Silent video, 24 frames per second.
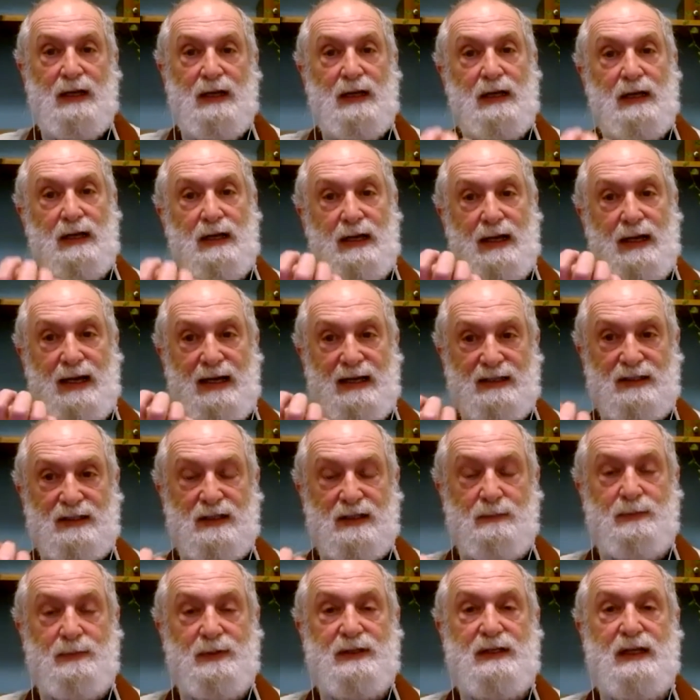It has the
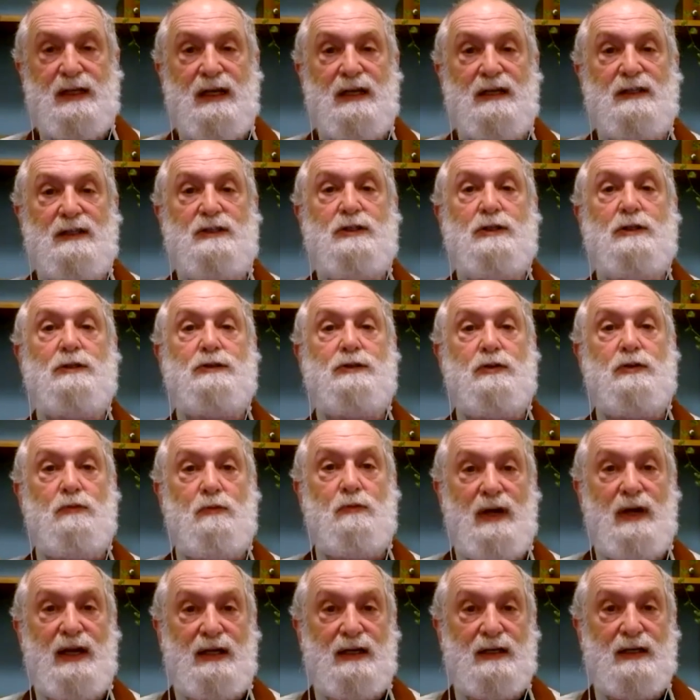potential to
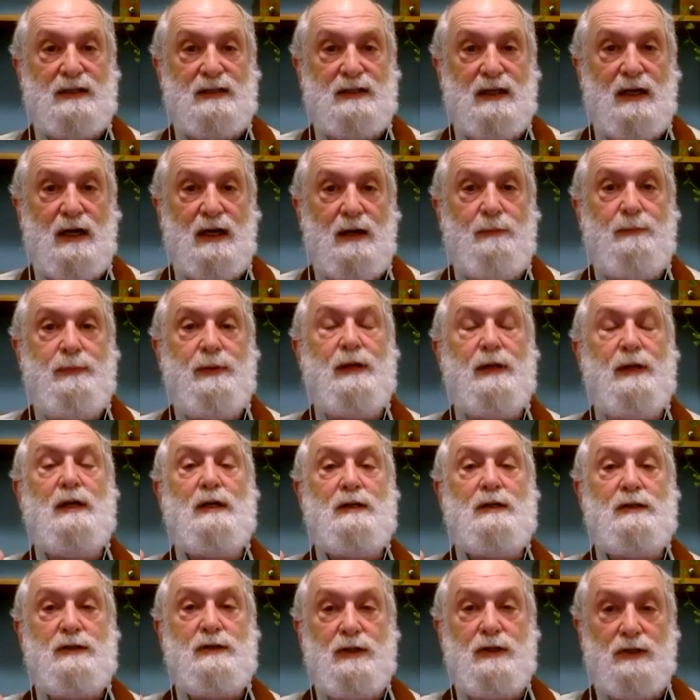wake us up
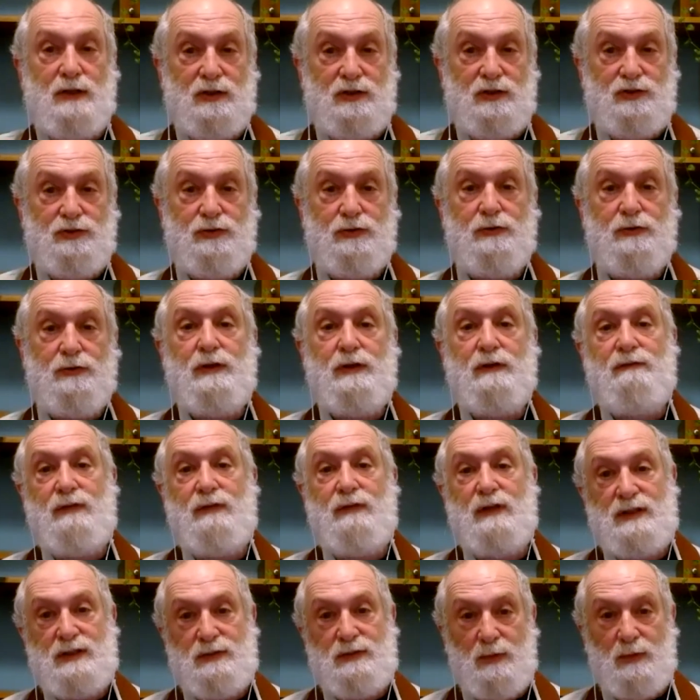to the truth of
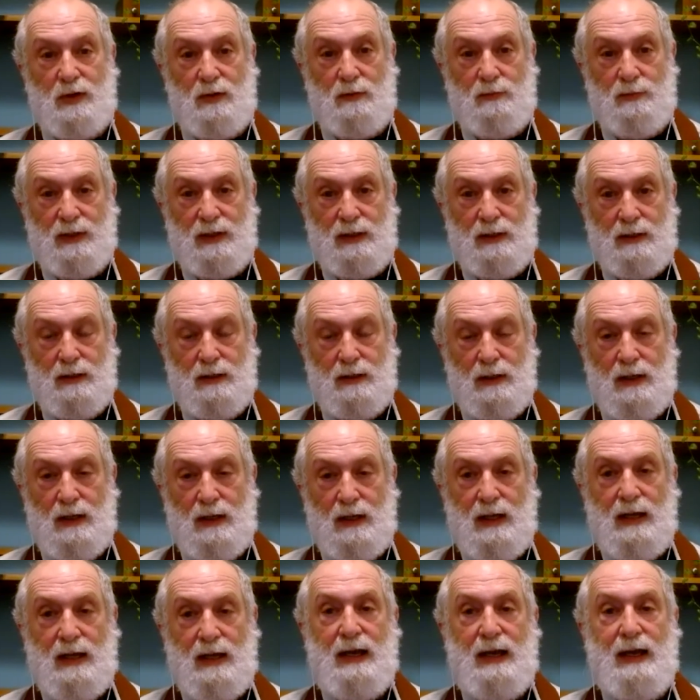this moment
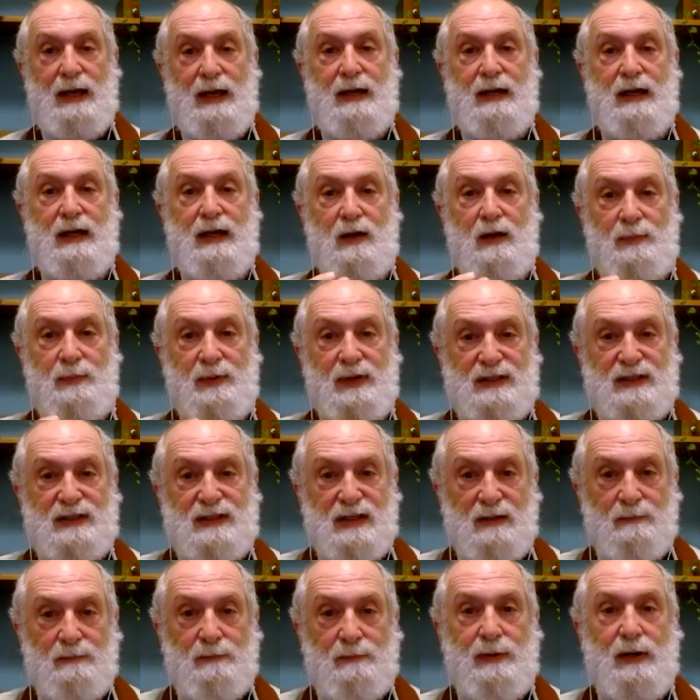and help us
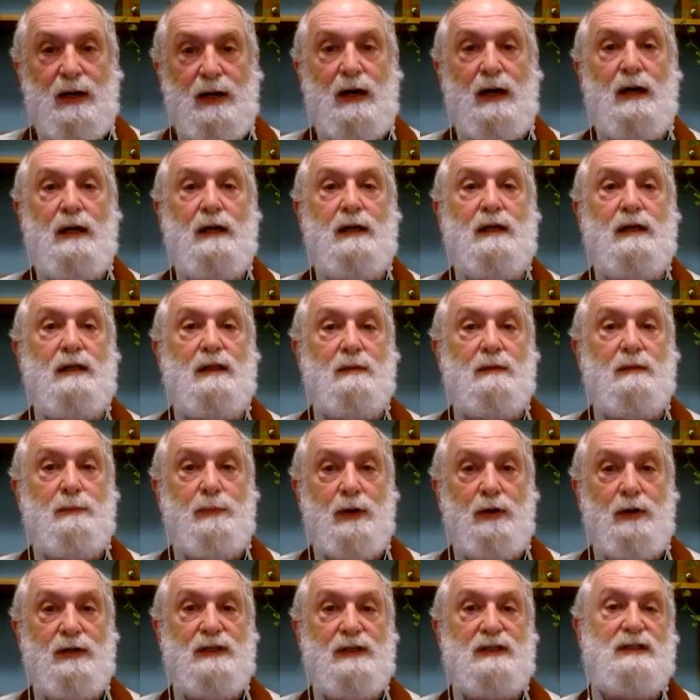embody the
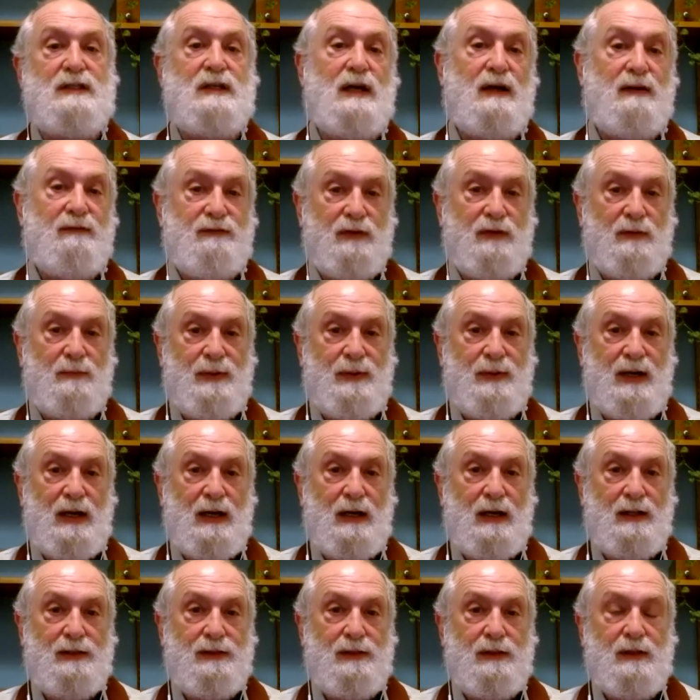Bodhisattva
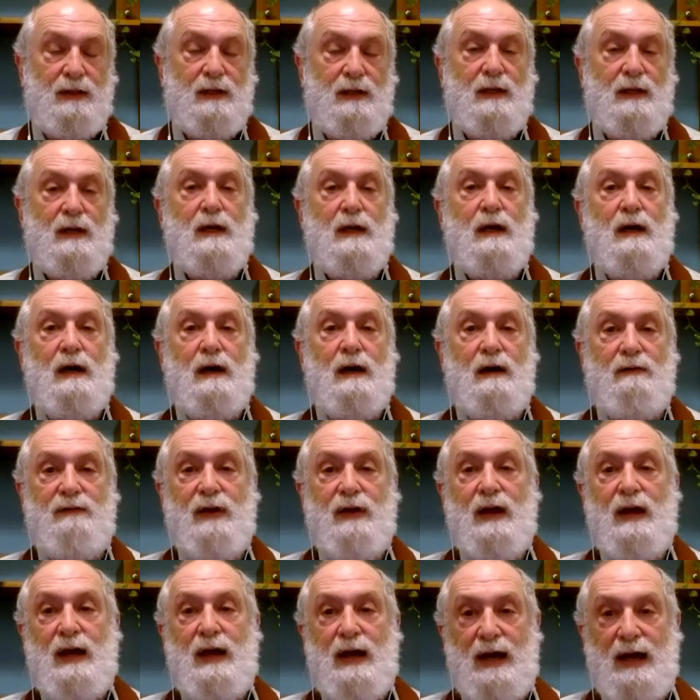path of
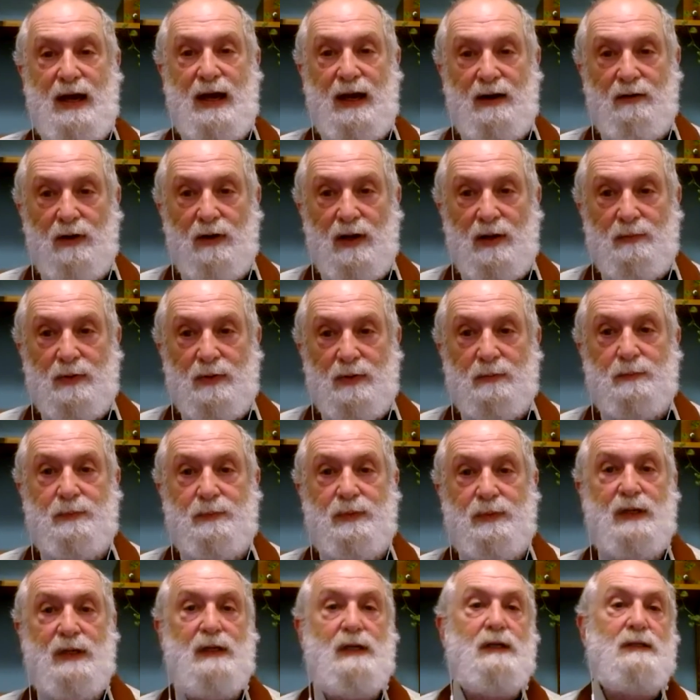how do I bring
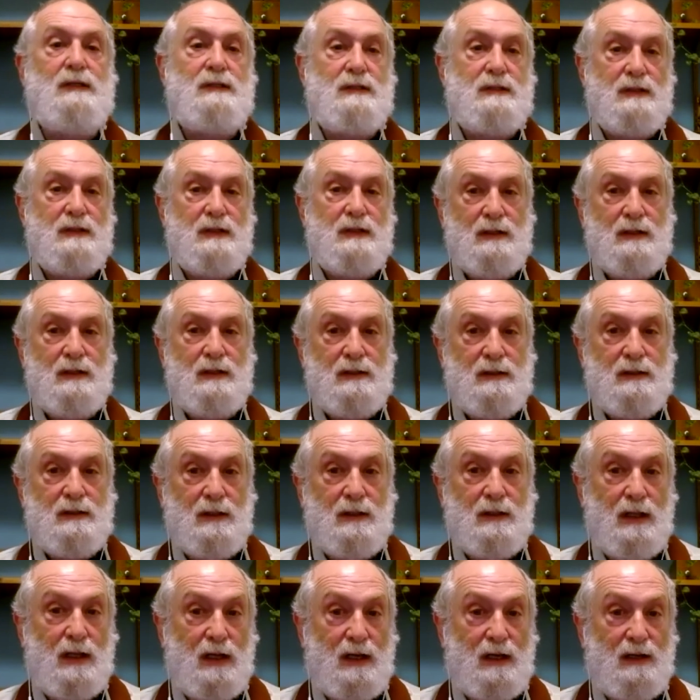peace,
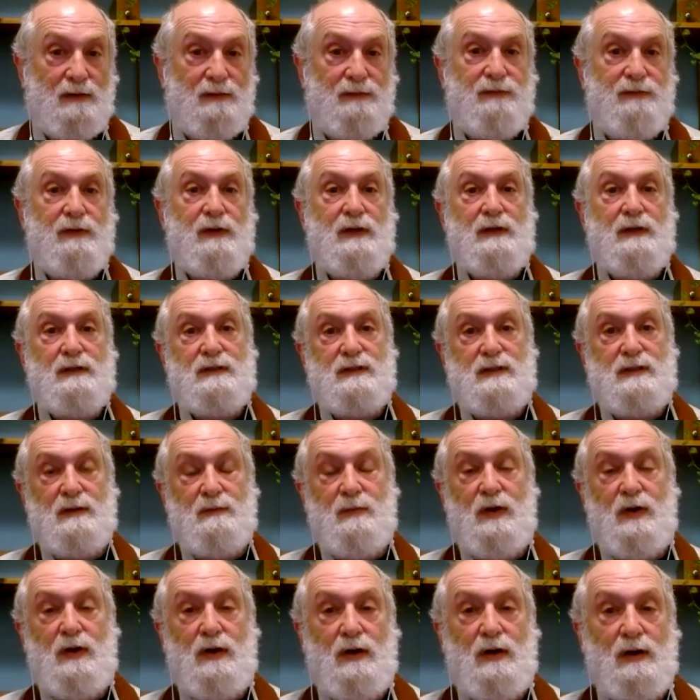love, some
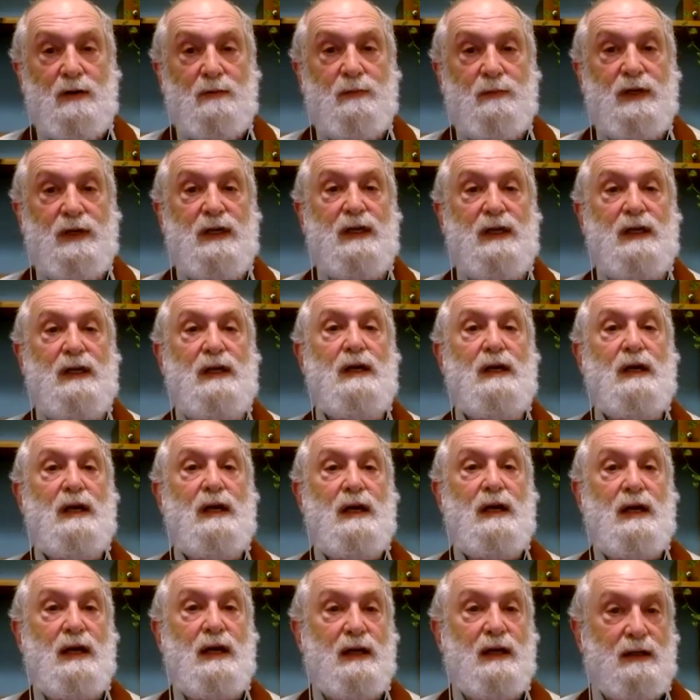harmony
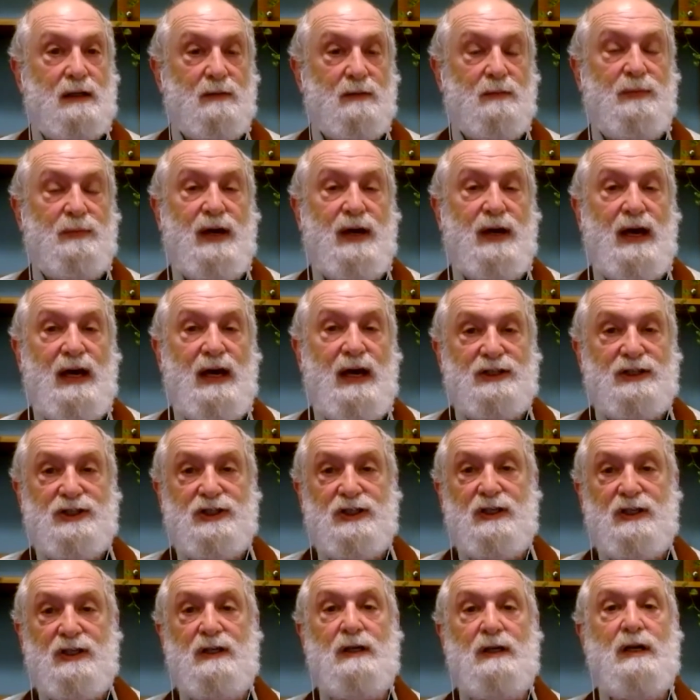and
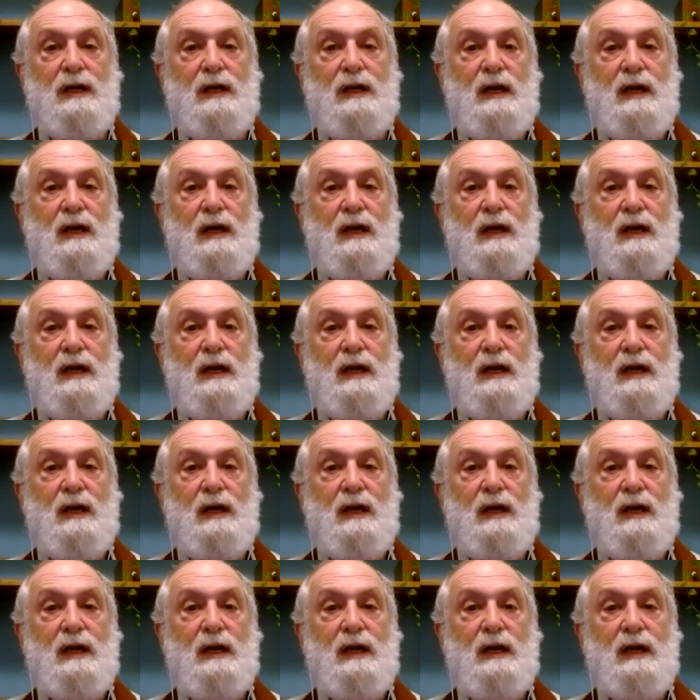compassion